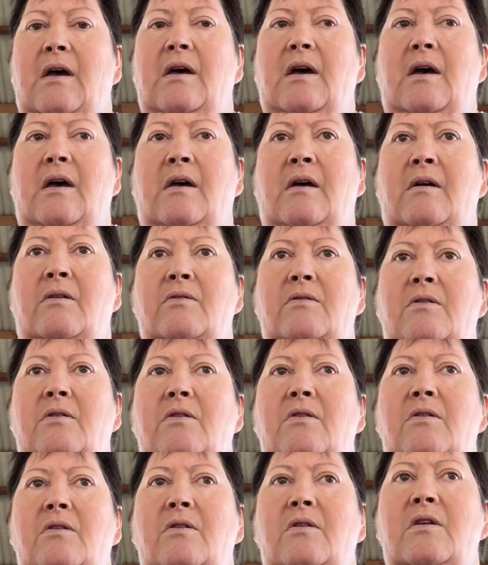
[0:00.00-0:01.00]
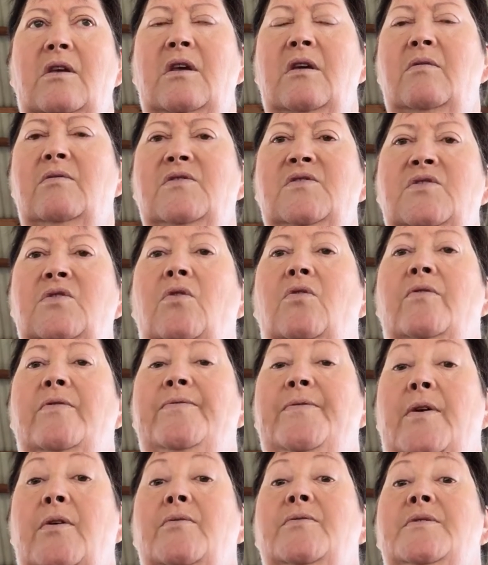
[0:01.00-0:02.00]
uh, it's your
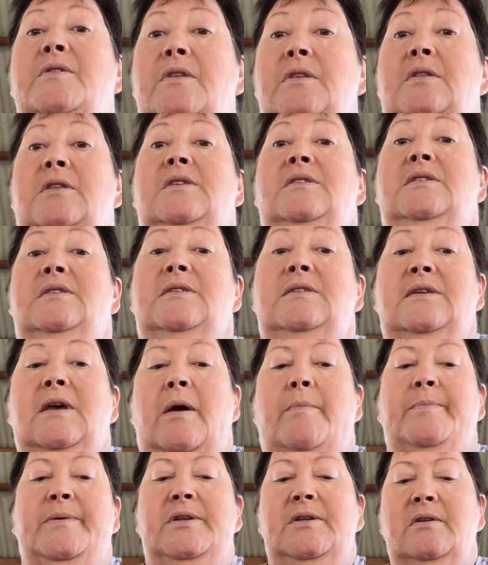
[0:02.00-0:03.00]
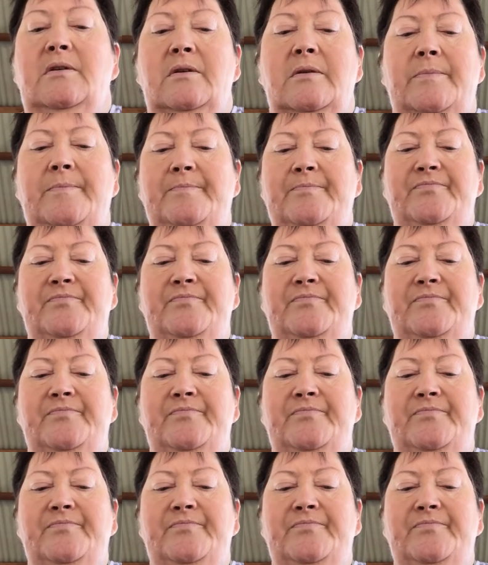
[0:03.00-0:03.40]
fault that this has happened.